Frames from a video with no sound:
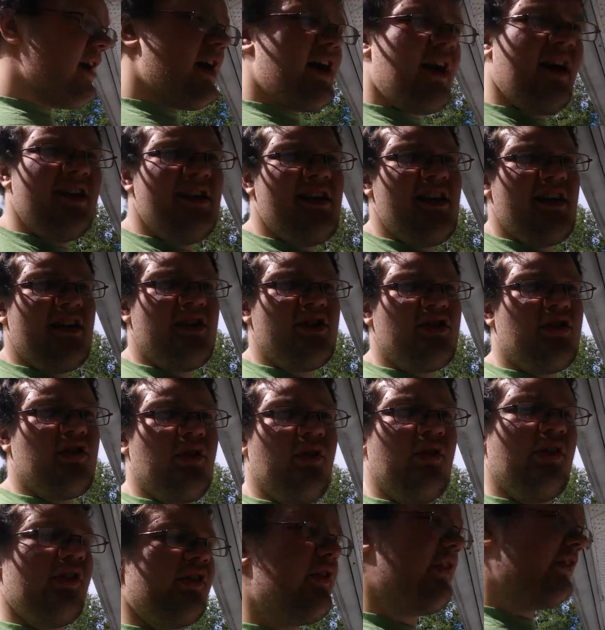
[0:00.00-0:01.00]
I didn't
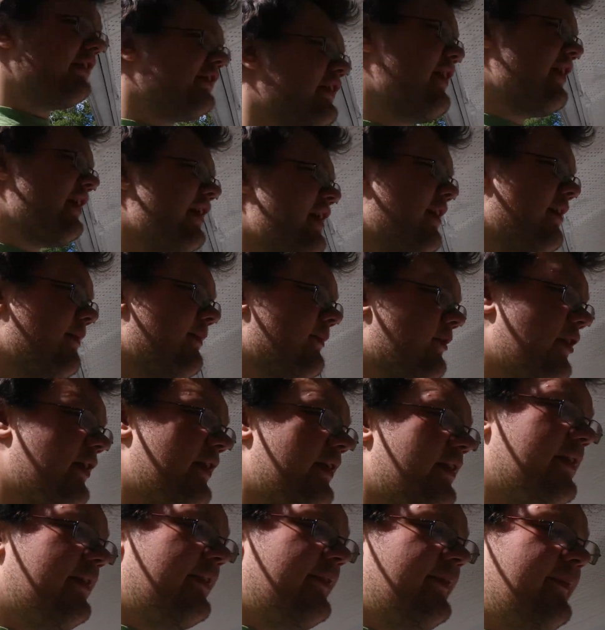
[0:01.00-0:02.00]
show this on
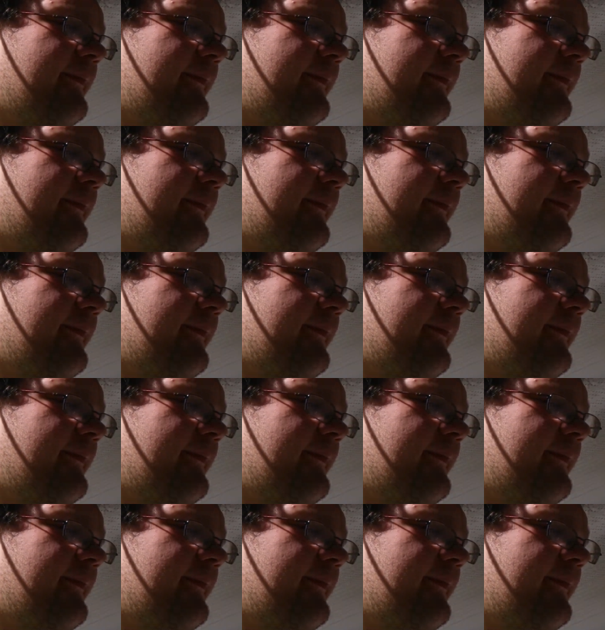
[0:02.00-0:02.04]
camera